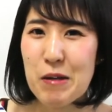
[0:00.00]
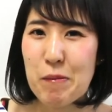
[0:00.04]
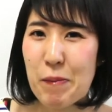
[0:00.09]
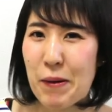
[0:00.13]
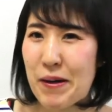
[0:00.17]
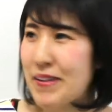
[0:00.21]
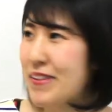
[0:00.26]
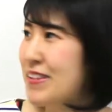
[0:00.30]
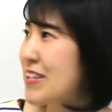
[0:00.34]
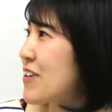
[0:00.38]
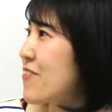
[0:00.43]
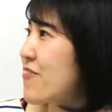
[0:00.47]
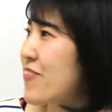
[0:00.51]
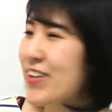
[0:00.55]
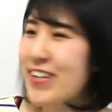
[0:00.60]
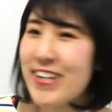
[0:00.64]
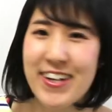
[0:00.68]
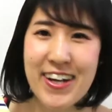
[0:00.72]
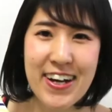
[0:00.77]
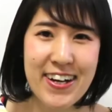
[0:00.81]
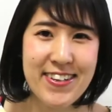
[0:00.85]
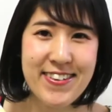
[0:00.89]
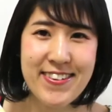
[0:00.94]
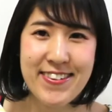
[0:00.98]
but
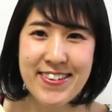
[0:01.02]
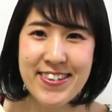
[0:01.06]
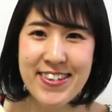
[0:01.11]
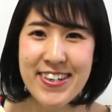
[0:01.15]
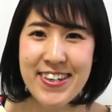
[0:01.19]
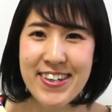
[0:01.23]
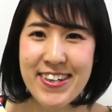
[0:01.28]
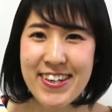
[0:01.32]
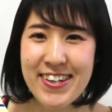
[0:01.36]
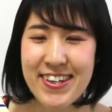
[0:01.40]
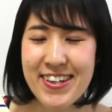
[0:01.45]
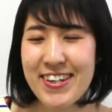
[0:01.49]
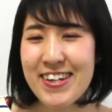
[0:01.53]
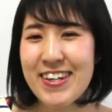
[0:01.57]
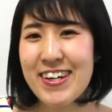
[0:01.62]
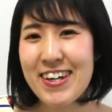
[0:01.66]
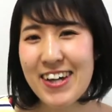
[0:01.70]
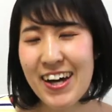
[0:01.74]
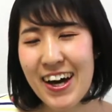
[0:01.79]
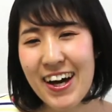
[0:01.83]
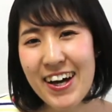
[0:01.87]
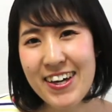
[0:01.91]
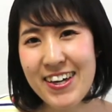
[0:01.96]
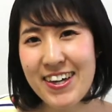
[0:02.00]
different kanji
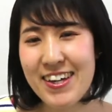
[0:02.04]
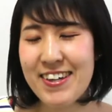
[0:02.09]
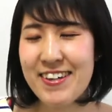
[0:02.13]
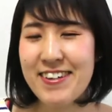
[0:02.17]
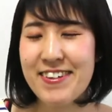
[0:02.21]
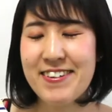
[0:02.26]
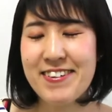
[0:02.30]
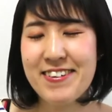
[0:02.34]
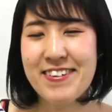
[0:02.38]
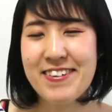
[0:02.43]
kai